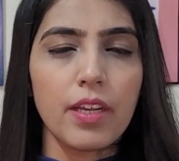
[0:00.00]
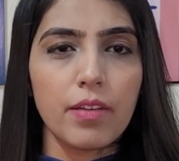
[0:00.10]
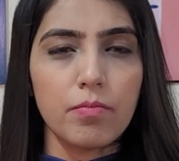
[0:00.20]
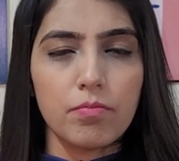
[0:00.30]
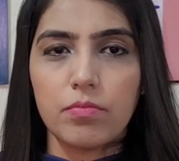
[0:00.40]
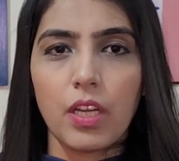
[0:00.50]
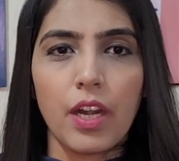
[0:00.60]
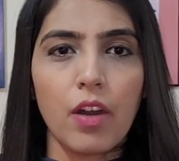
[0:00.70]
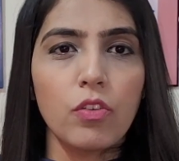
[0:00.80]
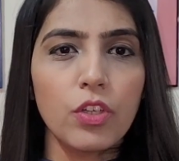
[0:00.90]

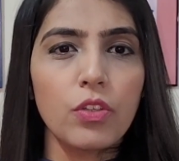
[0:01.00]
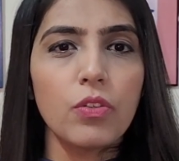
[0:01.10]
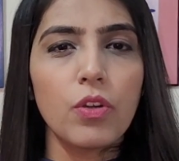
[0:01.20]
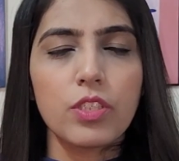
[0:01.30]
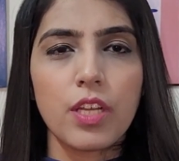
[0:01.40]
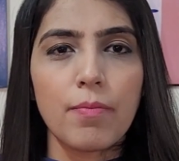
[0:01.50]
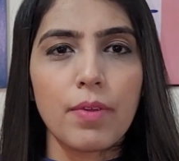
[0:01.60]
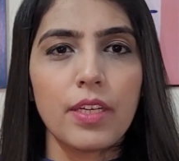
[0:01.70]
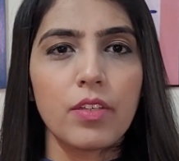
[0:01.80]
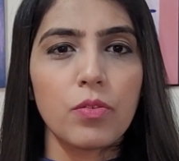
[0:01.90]
around you or
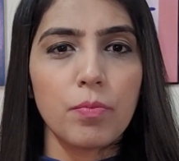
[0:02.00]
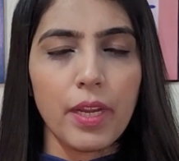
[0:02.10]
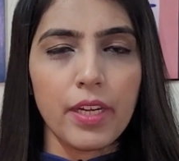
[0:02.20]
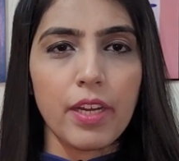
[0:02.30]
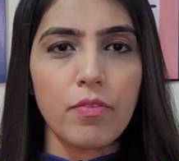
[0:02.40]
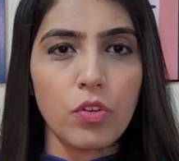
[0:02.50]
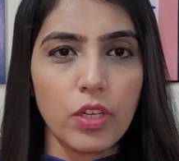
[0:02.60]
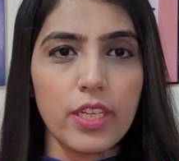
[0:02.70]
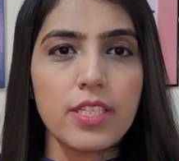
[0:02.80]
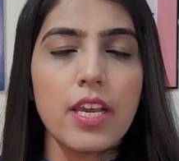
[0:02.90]
someone you might have
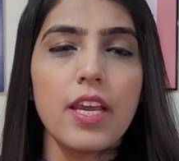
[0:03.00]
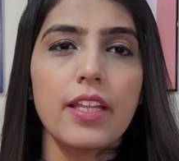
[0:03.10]
noticed